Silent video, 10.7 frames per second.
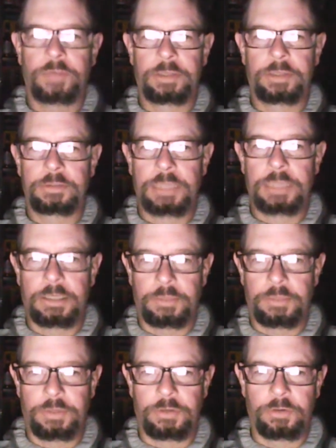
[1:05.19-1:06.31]
They kind of like
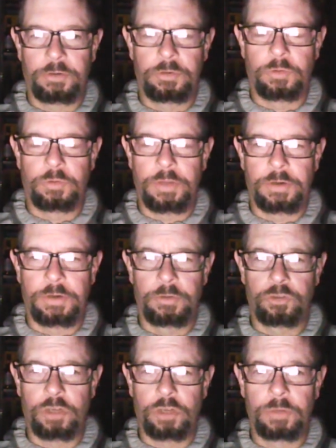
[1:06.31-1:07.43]
run their own run their own
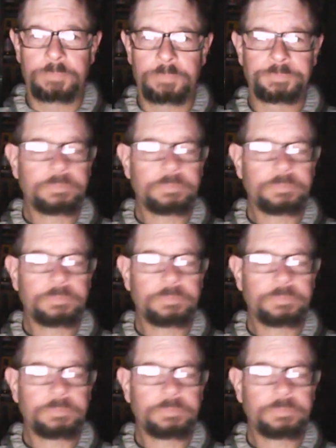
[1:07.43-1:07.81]
show.